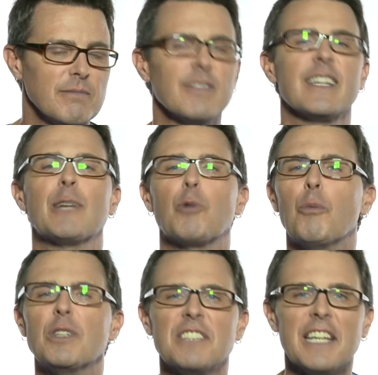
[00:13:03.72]
That one
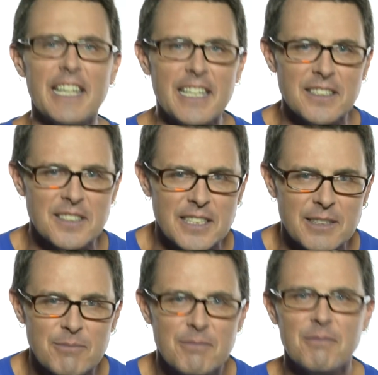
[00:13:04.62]
was easy.
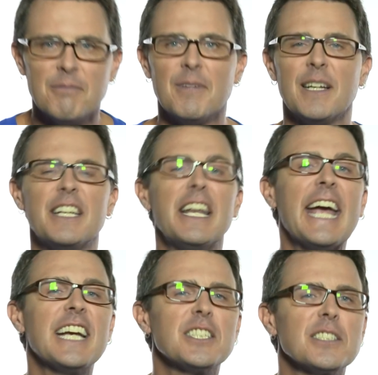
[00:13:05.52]

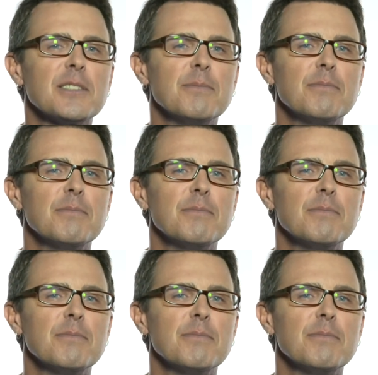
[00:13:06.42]
Next.